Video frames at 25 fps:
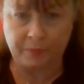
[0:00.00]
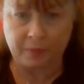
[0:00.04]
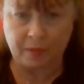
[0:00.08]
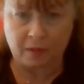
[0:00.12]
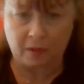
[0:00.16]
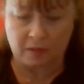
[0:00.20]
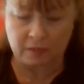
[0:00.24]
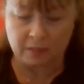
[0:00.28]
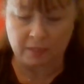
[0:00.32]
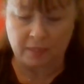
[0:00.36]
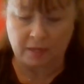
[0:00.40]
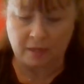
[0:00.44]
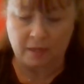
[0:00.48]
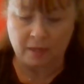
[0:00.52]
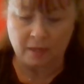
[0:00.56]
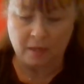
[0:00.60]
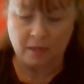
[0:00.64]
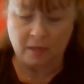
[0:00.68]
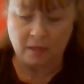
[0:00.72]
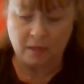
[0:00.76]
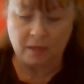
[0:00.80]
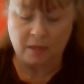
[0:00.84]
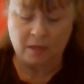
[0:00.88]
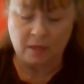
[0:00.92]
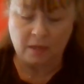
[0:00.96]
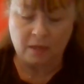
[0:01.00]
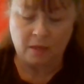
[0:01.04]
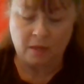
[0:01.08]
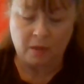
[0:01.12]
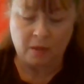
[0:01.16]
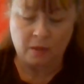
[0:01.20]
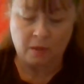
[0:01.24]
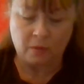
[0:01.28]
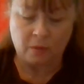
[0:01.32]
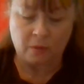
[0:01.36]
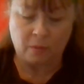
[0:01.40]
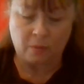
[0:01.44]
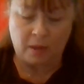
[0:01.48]
call it
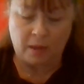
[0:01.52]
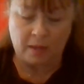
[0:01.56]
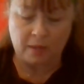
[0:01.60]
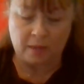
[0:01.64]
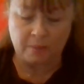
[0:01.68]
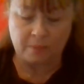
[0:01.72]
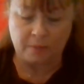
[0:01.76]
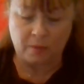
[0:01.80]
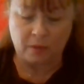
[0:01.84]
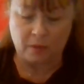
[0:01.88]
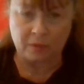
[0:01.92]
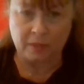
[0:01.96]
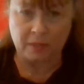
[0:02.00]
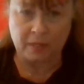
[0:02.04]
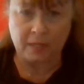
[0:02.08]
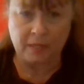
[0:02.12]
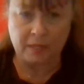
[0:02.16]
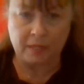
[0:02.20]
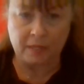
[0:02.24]
guacamole,